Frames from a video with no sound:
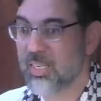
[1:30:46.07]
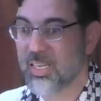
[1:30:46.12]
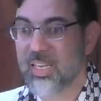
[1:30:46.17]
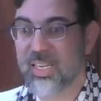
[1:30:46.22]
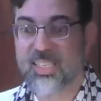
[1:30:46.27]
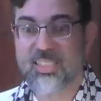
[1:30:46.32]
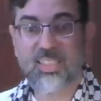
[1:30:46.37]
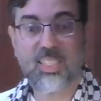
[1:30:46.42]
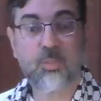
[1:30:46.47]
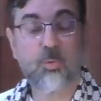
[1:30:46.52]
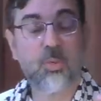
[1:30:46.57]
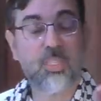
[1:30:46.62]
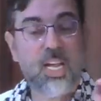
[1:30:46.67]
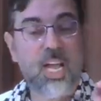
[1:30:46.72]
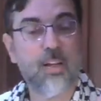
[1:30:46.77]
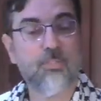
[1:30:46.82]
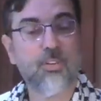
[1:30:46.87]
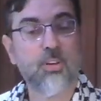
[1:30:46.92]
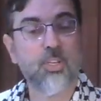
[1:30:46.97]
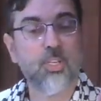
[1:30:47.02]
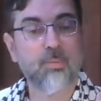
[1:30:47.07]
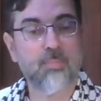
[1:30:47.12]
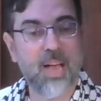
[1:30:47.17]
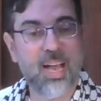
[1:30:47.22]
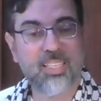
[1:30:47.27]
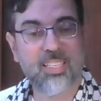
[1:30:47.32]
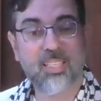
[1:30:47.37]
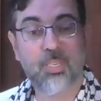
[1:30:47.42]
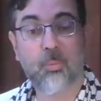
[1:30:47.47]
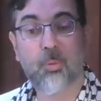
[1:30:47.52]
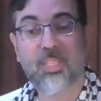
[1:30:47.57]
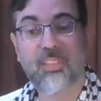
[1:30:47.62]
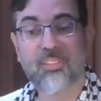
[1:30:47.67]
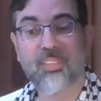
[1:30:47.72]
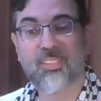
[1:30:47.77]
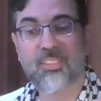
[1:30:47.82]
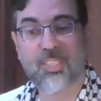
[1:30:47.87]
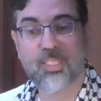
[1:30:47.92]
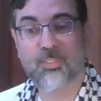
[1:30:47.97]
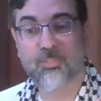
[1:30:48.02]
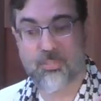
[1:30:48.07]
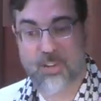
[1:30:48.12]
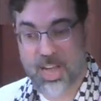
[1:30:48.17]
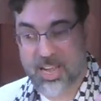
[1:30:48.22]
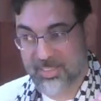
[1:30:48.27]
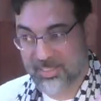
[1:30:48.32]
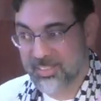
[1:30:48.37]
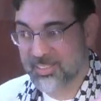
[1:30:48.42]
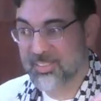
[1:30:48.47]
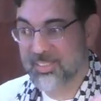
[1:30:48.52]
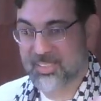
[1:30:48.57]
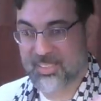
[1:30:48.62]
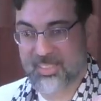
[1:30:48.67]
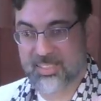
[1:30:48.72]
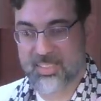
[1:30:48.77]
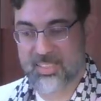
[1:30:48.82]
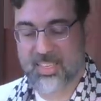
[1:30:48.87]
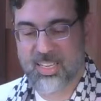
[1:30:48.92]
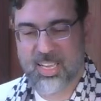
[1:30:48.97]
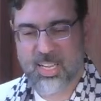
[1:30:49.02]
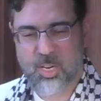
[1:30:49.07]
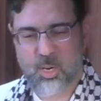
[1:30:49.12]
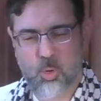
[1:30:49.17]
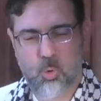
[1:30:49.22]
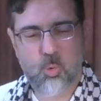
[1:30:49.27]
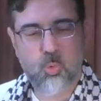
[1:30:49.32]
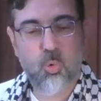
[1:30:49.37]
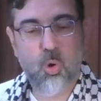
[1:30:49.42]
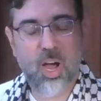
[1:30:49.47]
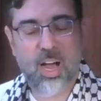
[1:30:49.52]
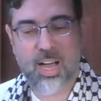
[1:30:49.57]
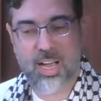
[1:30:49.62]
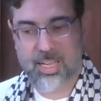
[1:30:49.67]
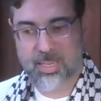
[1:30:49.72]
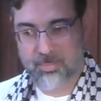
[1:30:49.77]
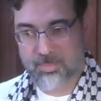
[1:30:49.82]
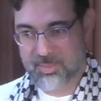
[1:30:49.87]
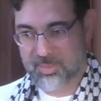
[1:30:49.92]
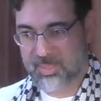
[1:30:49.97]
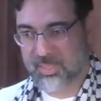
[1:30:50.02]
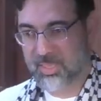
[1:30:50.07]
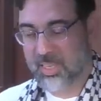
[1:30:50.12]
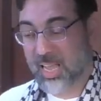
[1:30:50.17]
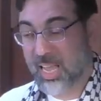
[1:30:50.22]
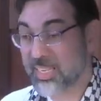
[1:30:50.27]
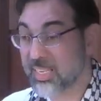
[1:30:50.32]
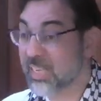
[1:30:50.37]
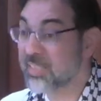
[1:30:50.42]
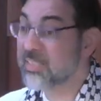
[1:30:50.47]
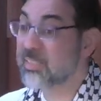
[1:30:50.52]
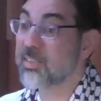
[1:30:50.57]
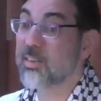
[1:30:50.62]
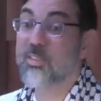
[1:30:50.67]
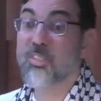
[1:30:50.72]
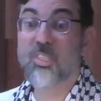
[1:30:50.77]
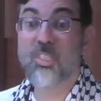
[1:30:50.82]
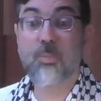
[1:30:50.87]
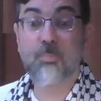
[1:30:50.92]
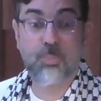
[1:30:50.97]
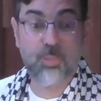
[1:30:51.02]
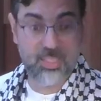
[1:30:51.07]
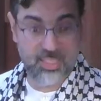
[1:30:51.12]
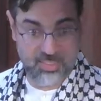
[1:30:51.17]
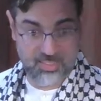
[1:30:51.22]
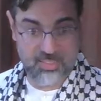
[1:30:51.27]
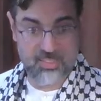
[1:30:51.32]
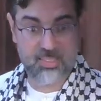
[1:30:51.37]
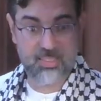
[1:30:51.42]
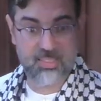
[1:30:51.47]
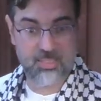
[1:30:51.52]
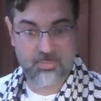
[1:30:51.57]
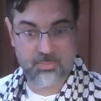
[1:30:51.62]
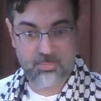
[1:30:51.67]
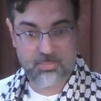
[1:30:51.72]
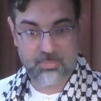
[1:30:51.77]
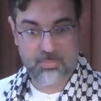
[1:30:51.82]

He says, whenever humanity witnesses violence, crimes against their siblings,